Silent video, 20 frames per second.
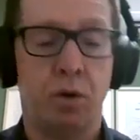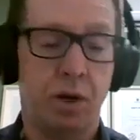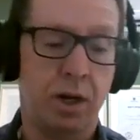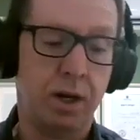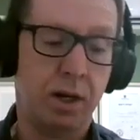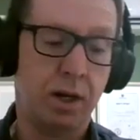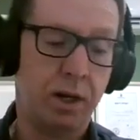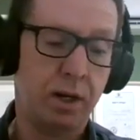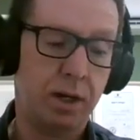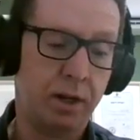
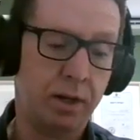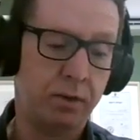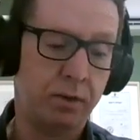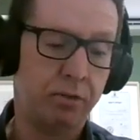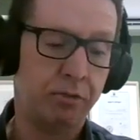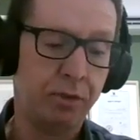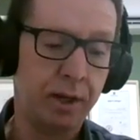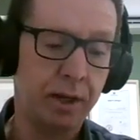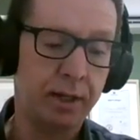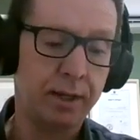
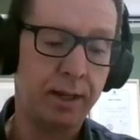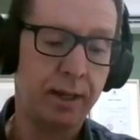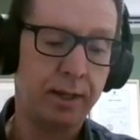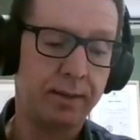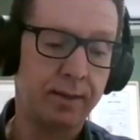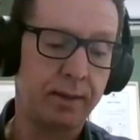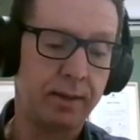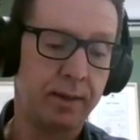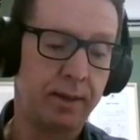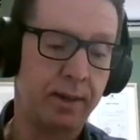feel
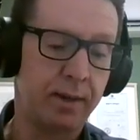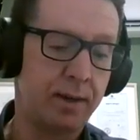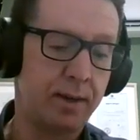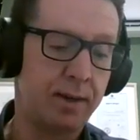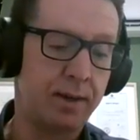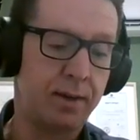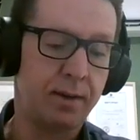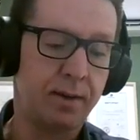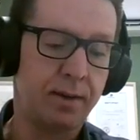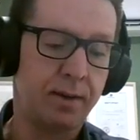that
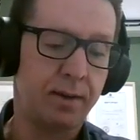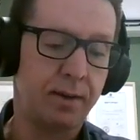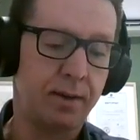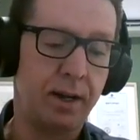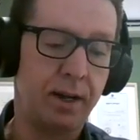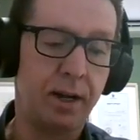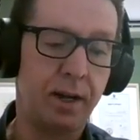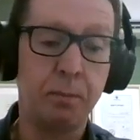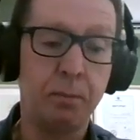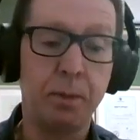
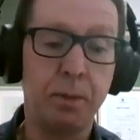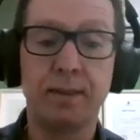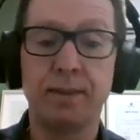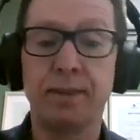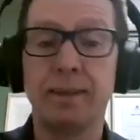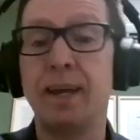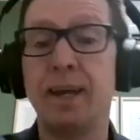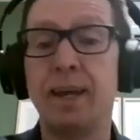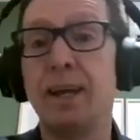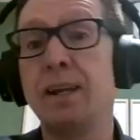a little
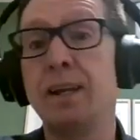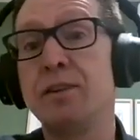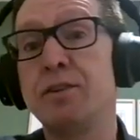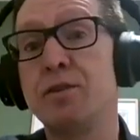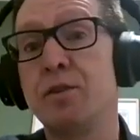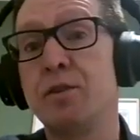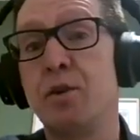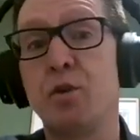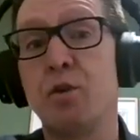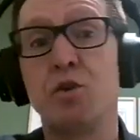bit
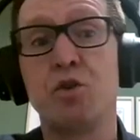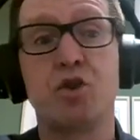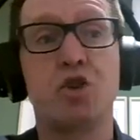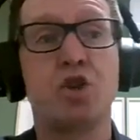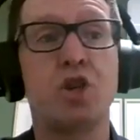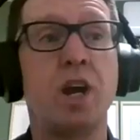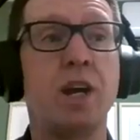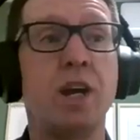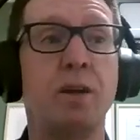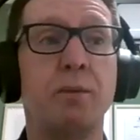guilt or
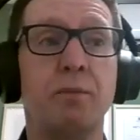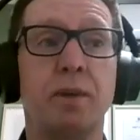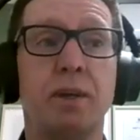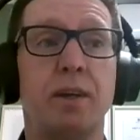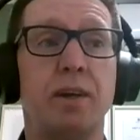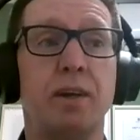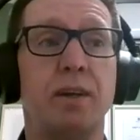shame